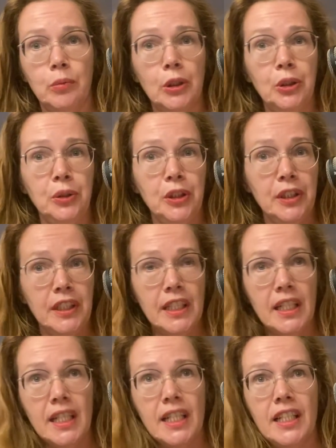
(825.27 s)
What do you
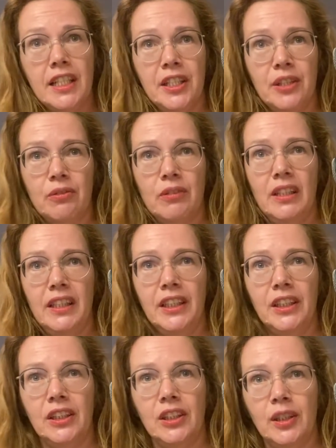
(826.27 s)
need in your
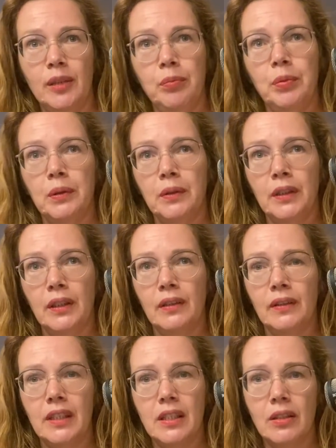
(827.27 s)
relationship? You
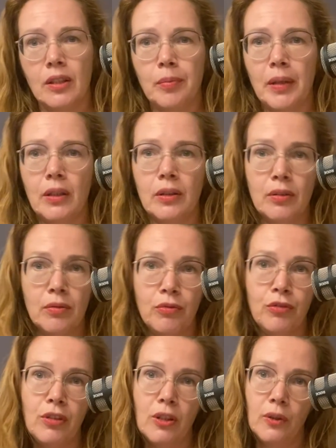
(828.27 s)
know, it's not about
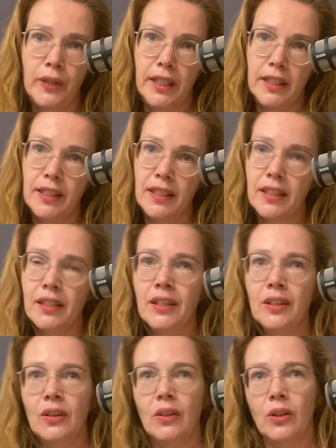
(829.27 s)
following us
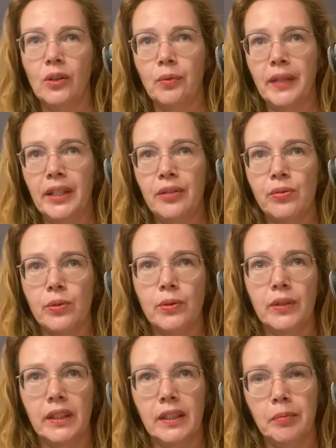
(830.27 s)
all the way
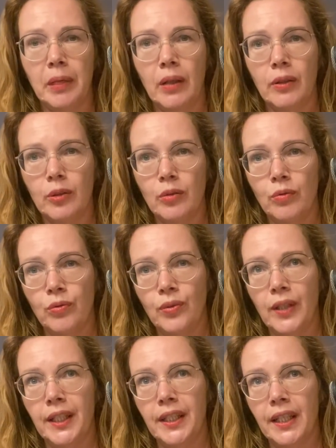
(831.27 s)
through. It's about
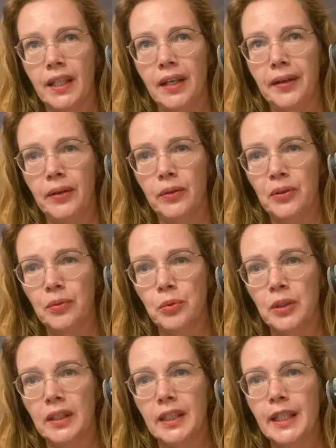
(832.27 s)
finding out
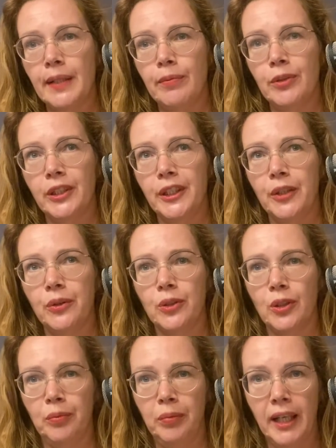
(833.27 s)
what keeps
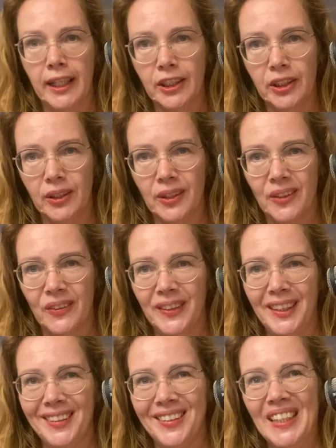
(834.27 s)
your passion
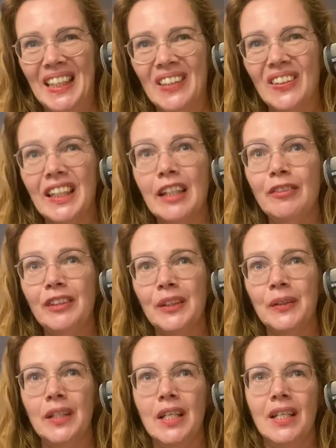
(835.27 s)
going, what keeps
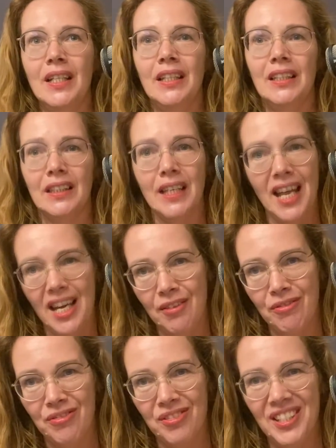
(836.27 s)
you
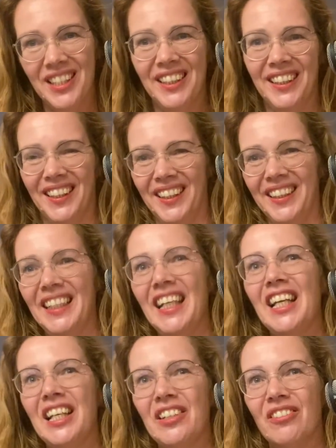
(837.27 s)
safe
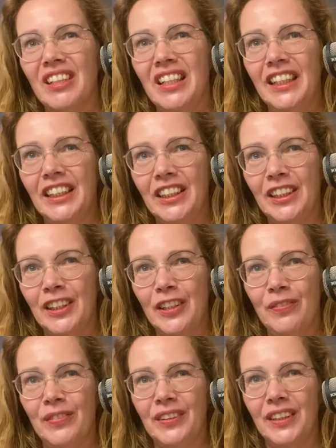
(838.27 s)
in your
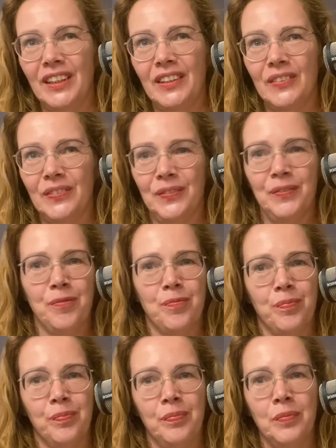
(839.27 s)
relationship, you know,
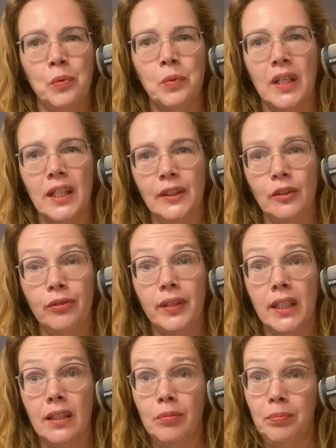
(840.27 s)
why you
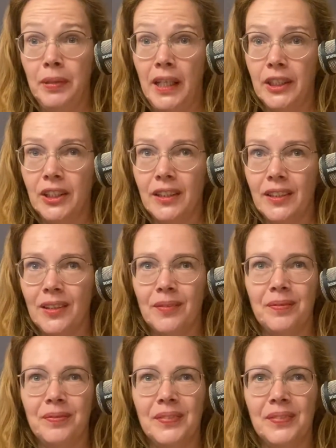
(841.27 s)
feel passionate.